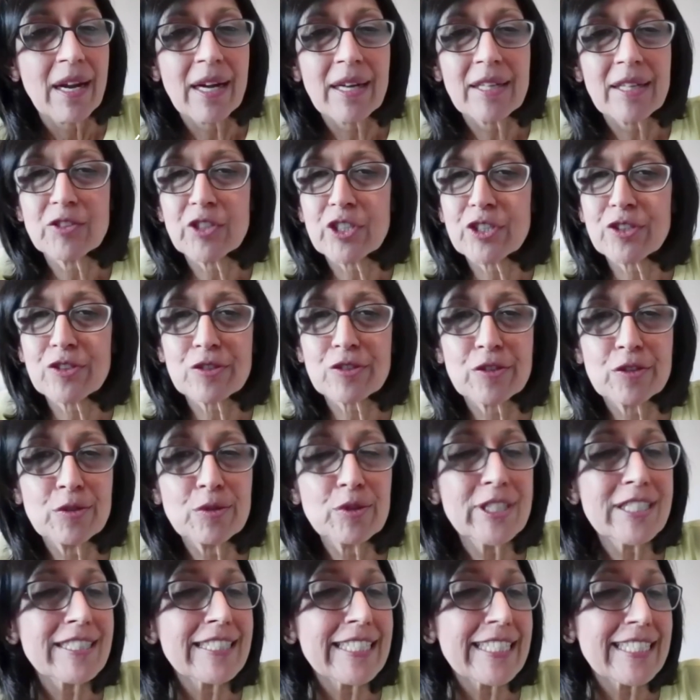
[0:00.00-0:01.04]
Just
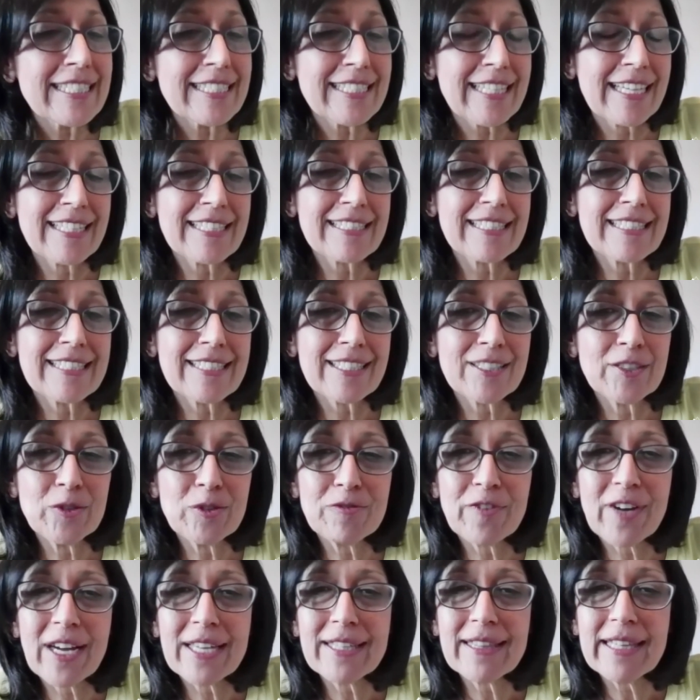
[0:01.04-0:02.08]
Google it and you'll
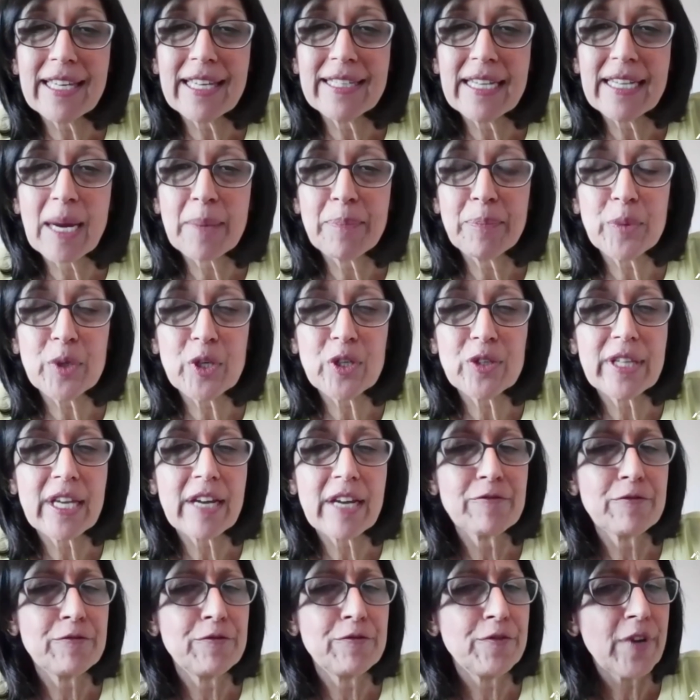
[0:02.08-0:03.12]
find their number.
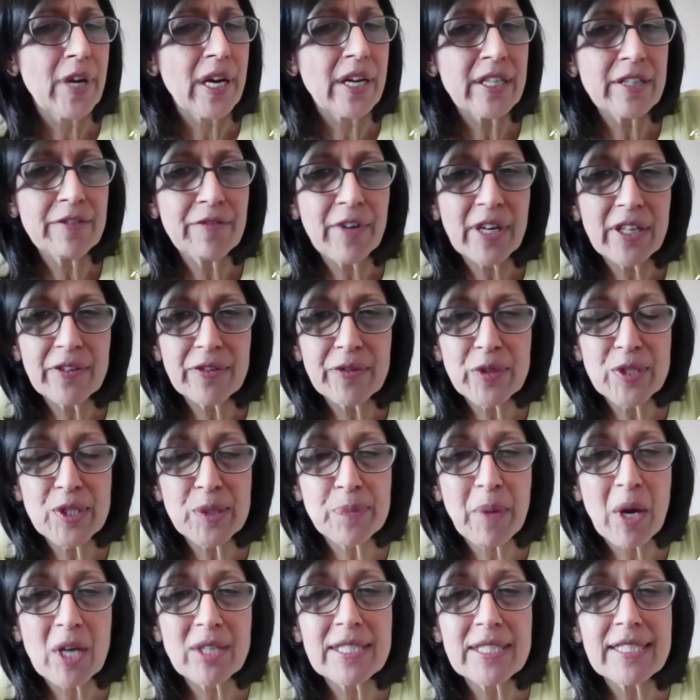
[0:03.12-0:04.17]
They're very, very
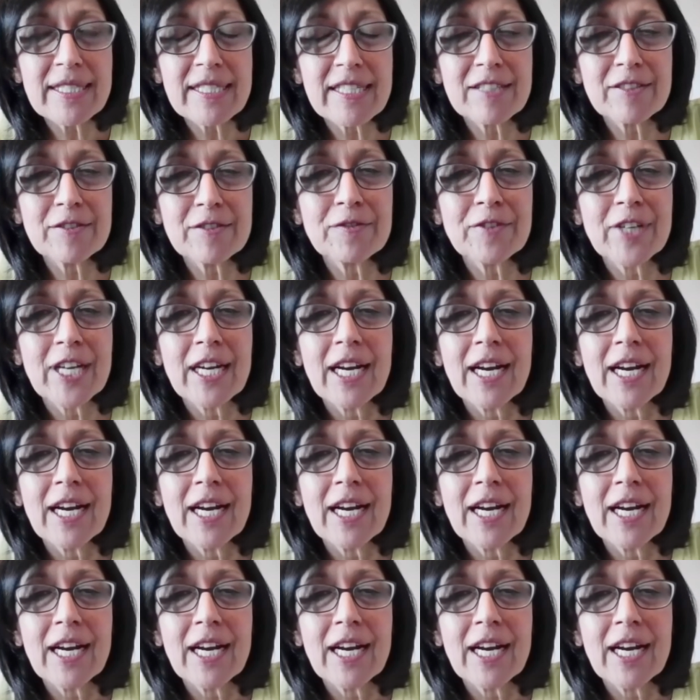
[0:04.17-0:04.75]
responsive.